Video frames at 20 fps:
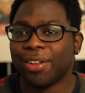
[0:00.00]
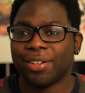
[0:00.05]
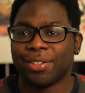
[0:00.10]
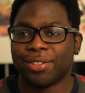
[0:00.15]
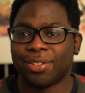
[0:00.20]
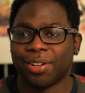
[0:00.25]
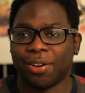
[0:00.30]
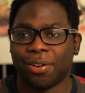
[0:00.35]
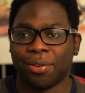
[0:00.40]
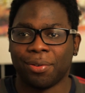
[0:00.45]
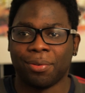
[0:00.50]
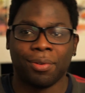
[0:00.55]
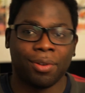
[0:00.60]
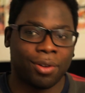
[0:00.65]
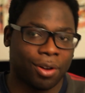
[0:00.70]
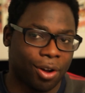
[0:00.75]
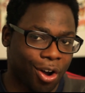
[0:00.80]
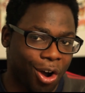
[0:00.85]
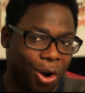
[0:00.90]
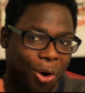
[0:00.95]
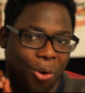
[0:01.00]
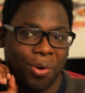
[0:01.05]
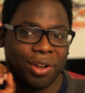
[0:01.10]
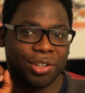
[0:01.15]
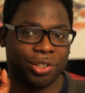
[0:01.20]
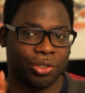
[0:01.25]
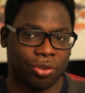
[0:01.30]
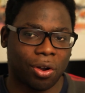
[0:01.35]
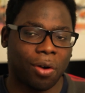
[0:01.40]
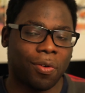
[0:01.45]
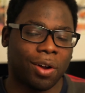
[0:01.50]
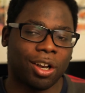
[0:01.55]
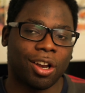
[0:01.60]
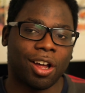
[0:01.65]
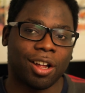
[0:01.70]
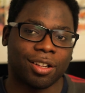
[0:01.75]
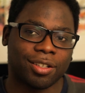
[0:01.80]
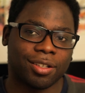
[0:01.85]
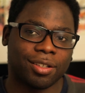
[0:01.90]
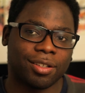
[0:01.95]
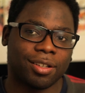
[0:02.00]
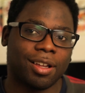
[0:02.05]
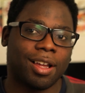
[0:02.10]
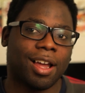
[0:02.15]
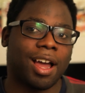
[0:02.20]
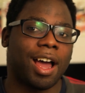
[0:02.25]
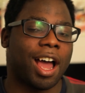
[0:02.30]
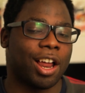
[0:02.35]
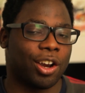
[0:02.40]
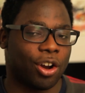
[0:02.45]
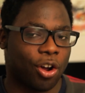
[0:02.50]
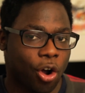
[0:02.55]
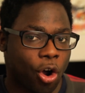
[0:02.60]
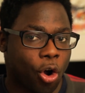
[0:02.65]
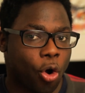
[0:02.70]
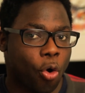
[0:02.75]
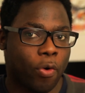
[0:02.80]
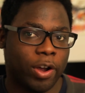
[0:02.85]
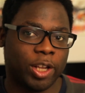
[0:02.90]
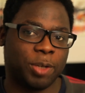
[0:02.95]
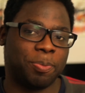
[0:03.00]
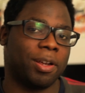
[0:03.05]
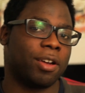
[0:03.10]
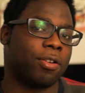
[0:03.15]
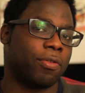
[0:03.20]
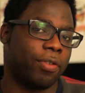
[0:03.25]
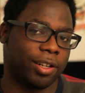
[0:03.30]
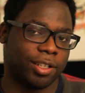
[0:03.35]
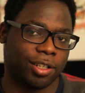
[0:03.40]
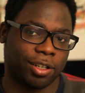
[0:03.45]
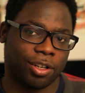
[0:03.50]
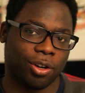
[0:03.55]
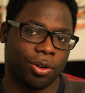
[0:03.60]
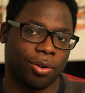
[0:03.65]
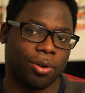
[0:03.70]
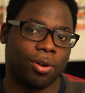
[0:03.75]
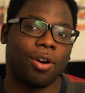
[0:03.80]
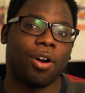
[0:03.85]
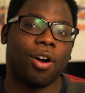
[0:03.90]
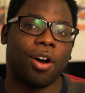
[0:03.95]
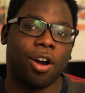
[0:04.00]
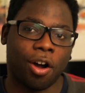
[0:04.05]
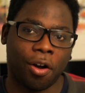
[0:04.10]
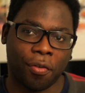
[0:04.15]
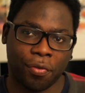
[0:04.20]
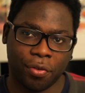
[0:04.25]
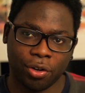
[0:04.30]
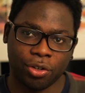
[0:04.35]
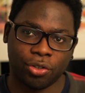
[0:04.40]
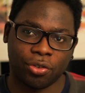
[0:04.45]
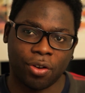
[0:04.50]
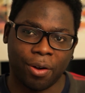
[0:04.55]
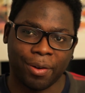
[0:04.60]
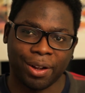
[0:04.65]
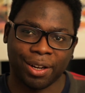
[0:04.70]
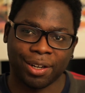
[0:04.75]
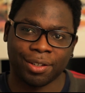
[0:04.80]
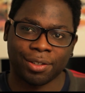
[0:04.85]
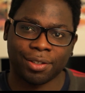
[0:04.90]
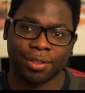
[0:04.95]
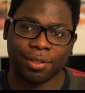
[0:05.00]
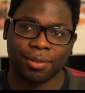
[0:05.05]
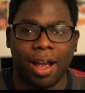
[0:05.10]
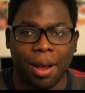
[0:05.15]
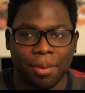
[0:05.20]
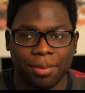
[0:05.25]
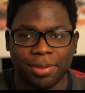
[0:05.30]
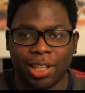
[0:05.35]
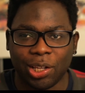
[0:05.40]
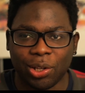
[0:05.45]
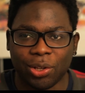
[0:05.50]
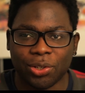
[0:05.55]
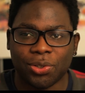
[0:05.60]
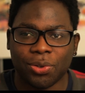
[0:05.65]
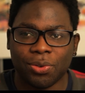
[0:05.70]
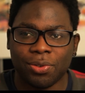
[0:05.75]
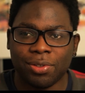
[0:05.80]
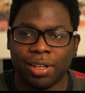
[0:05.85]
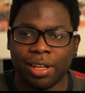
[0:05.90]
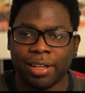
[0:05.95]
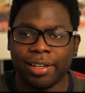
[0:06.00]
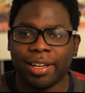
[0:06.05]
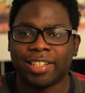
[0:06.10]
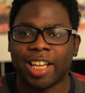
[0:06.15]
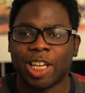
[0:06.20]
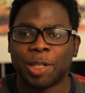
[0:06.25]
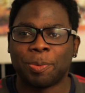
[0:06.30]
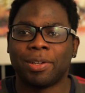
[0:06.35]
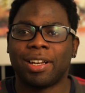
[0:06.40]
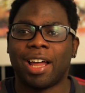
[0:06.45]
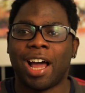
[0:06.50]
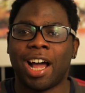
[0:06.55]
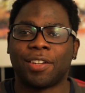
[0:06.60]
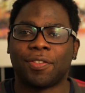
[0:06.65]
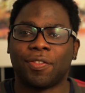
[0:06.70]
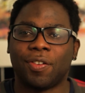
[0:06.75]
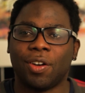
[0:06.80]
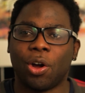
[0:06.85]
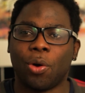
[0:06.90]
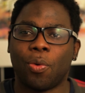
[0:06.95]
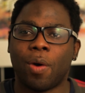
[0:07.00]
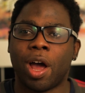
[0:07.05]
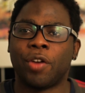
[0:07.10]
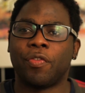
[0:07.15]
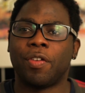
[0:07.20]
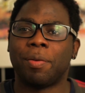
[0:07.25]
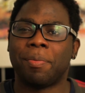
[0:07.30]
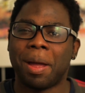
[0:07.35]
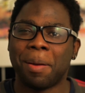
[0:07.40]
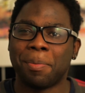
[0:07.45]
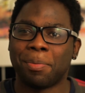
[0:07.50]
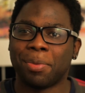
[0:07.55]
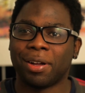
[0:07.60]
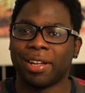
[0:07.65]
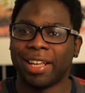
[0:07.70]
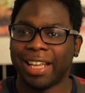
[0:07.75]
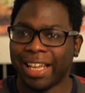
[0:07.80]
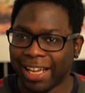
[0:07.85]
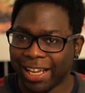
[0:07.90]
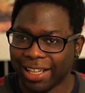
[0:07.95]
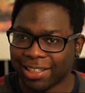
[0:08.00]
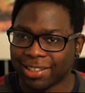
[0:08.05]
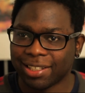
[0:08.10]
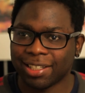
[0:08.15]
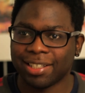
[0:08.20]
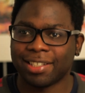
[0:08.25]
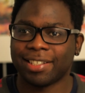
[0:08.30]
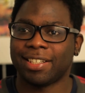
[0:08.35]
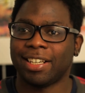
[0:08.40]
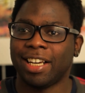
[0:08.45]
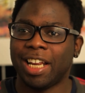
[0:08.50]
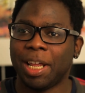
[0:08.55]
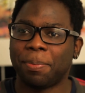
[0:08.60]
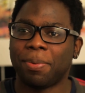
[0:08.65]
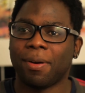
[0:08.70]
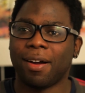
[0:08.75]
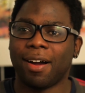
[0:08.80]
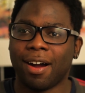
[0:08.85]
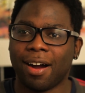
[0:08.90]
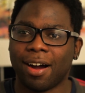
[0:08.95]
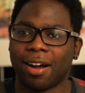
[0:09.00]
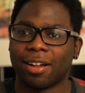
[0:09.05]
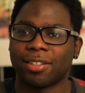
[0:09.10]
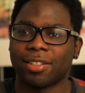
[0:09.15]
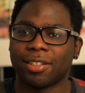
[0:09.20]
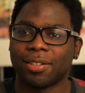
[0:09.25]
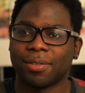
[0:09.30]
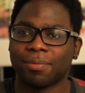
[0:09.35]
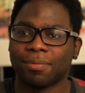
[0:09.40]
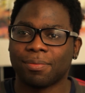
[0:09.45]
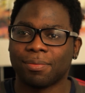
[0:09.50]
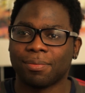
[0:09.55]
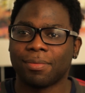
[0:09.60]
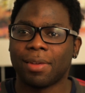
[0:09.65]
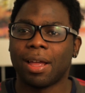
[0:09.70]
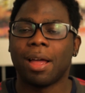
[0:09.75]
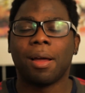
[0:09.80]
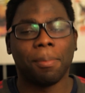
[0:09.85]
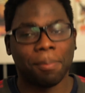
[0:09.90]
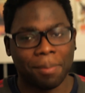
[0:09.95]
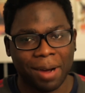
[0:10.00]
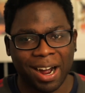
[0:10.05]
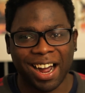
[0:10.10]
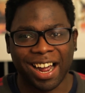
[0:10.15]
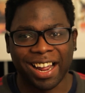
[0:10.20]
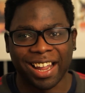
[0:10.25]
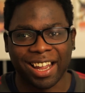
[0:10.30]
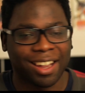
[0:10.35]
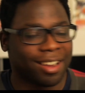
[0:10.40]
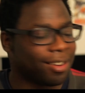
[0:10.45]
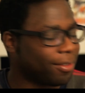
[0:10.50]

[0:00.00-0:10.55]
So always draw a lot and always be critical of your drawing. I'm stylesosunde, this has been Artflow, and remember, eat, sleep, art. Bye.